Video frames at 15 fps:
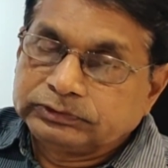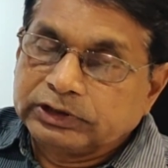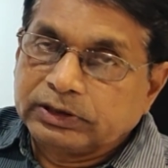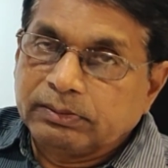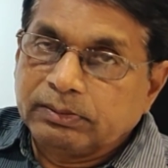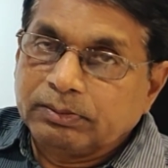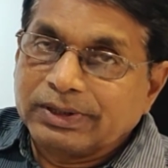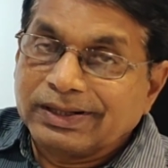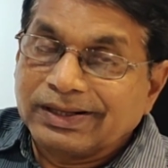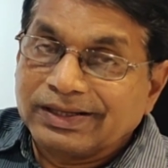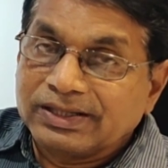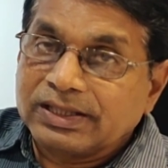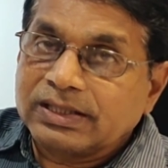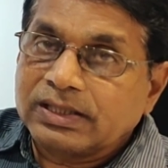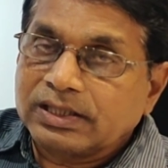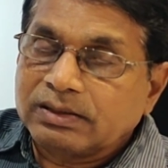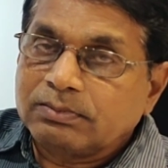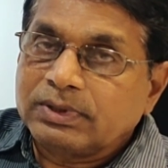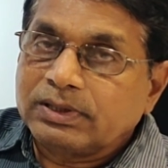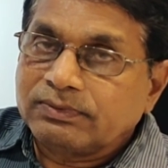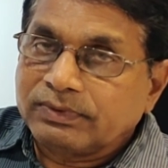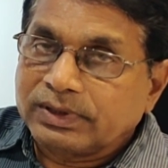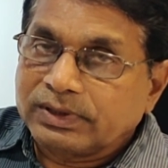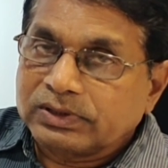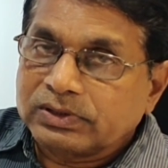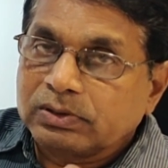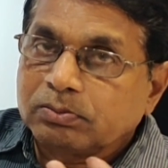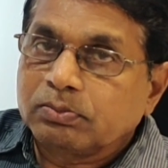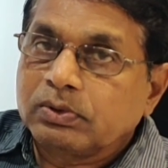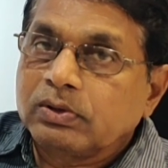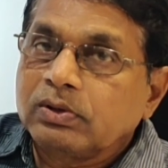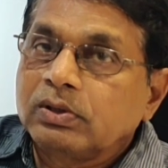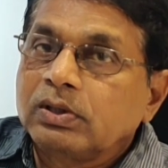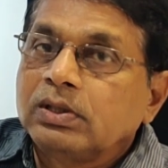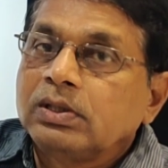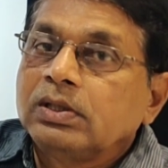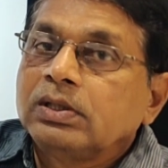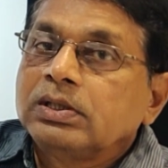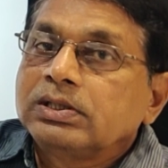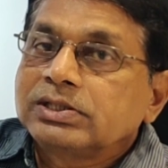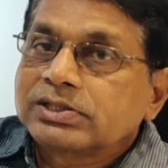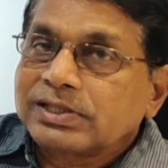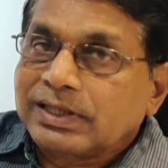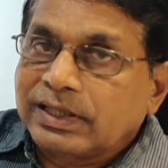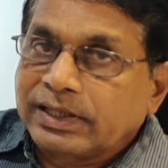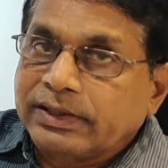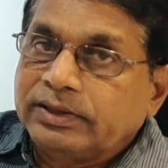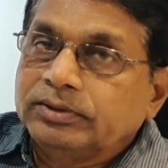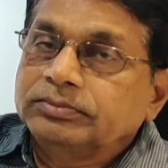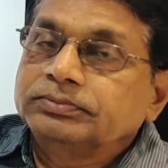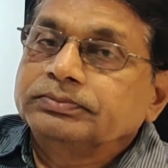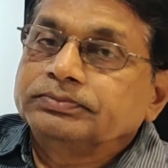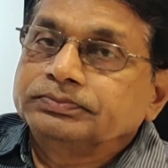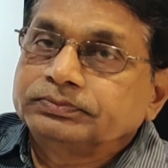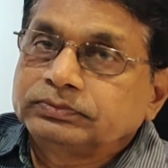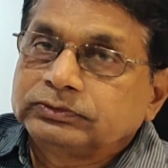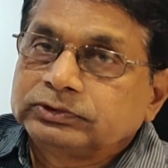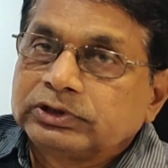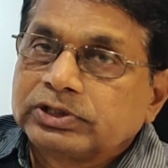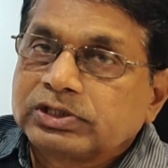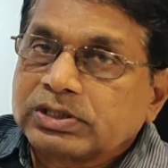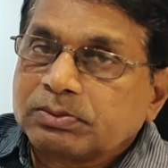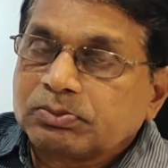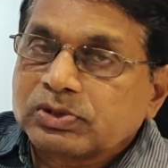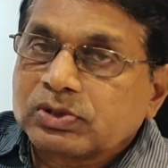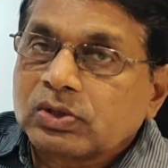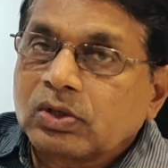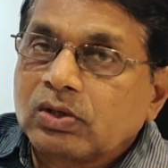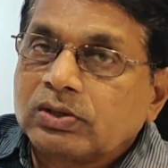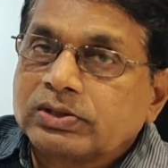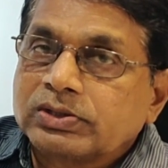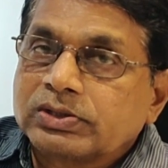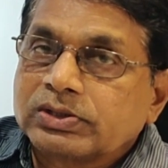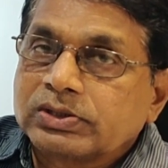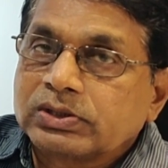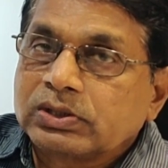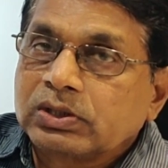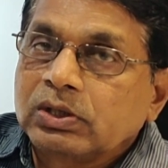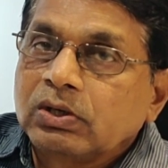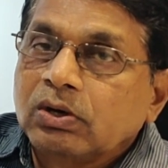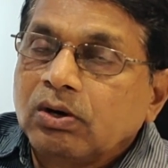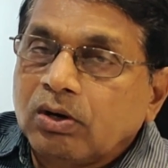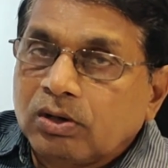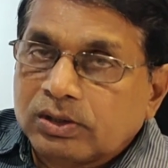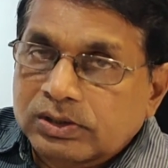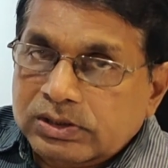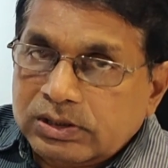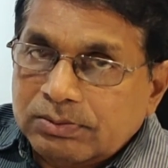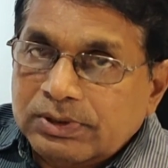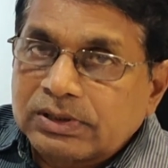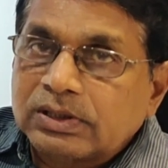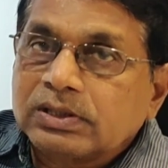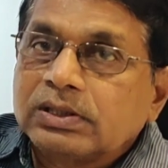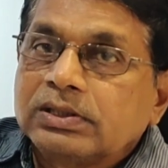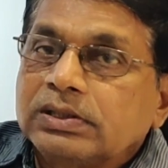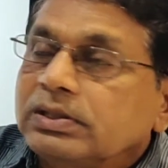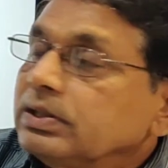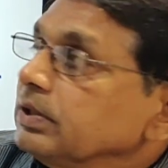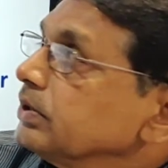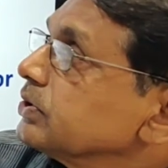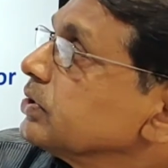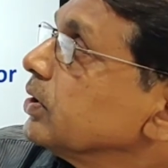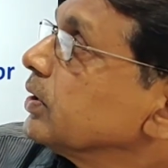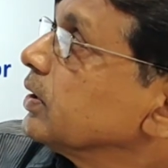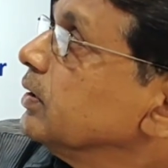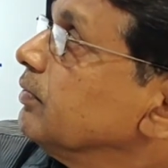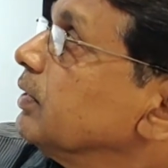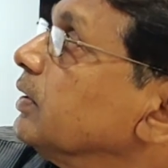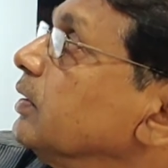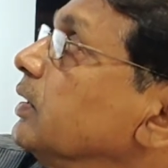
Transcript: Remember, other than blood, for example, saline, some salts, or some other things are given,